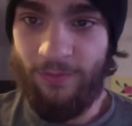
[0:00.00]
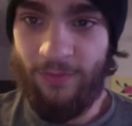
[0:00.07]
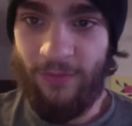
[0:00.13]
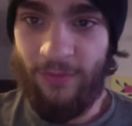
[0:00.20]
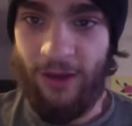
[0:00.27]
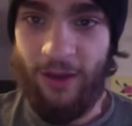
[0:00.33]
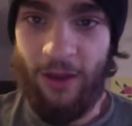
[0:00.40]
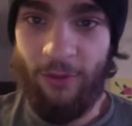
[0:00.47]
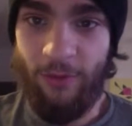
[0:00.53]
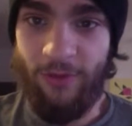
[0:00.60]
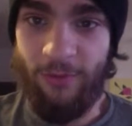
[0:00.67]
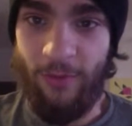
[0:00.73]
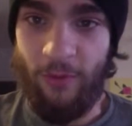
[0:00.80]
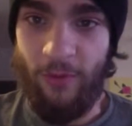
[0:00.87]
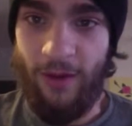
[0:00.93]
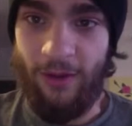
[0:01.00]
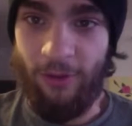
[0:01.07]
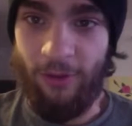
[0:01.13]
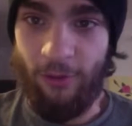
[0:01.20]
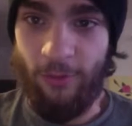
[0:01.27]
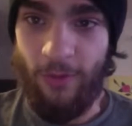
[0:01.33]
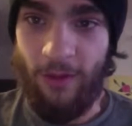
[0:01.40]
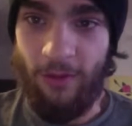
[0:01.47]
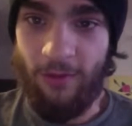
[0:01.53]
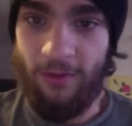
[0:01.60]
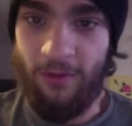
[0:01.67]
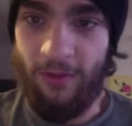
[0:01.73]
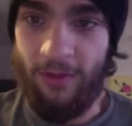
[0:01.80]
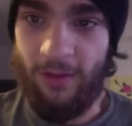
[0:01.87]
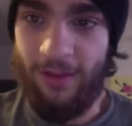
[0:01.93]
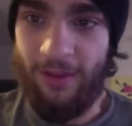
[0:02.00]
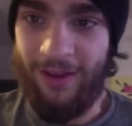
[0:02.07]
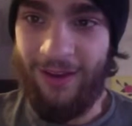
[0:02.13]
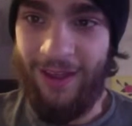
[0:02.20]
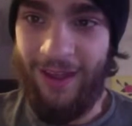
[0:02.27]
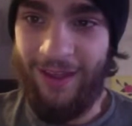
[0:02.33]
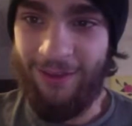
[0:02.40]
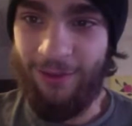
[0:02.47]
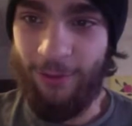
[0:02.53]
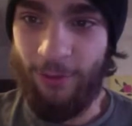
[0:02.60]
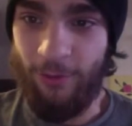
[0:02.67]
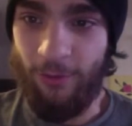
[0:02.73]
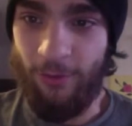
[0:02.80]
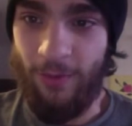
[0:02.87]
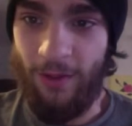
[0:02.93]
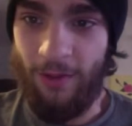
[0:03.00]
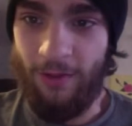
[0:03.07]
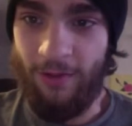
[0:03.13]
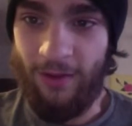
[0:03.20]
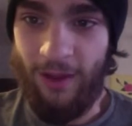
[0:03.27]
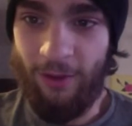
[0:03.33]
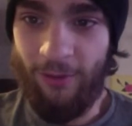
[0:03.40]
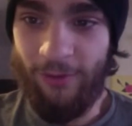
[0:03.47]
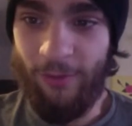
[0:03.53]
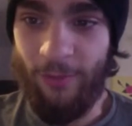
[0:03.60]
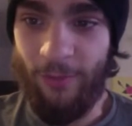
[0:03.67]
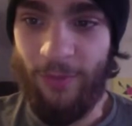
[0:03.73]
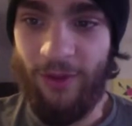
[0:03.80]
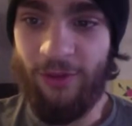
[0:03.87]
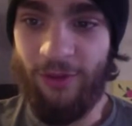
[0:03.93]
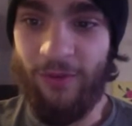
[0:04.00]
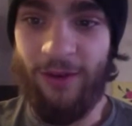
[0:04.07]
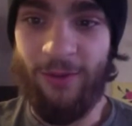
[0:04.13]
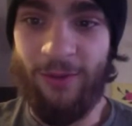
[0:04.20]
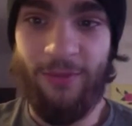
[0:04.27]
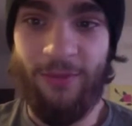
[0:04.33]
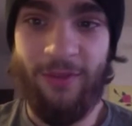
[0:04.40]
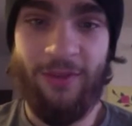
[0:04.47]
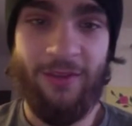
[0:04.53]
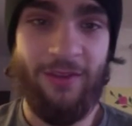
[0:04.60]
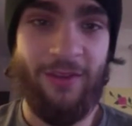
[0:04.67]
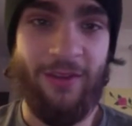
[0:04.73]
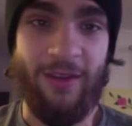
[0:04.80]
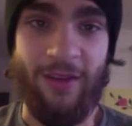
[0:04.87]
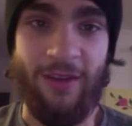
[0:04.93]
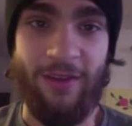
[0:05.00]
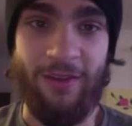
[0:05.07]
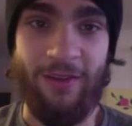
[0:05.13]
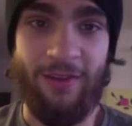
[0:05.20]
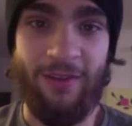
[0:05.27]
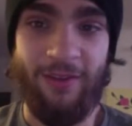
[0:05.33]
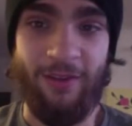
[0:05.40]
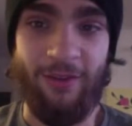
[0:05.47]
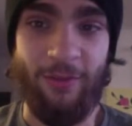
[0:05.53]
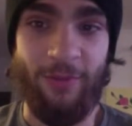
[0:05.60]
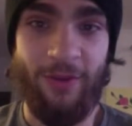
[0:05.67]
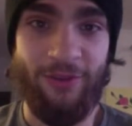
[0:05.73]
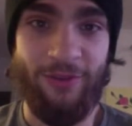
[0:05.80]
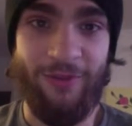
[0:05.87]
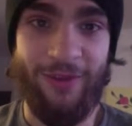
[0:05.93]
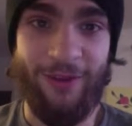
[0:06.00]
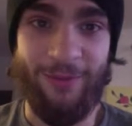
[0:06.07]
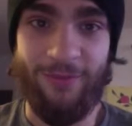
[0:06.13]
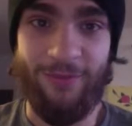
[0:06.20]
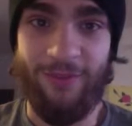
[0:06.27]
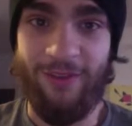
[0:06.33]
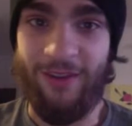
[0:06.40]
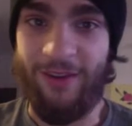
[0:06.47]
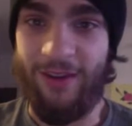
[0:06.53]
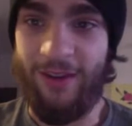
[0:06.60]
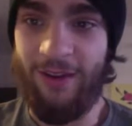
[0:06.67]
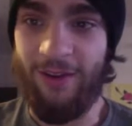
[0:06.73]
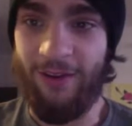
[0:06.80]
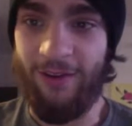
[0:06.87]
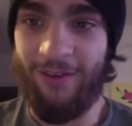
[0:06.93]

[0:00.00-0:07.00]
And I got rid of my regular repels because I thought I had super repels. I got rid of a bunch of items because there's a bunch of items in here,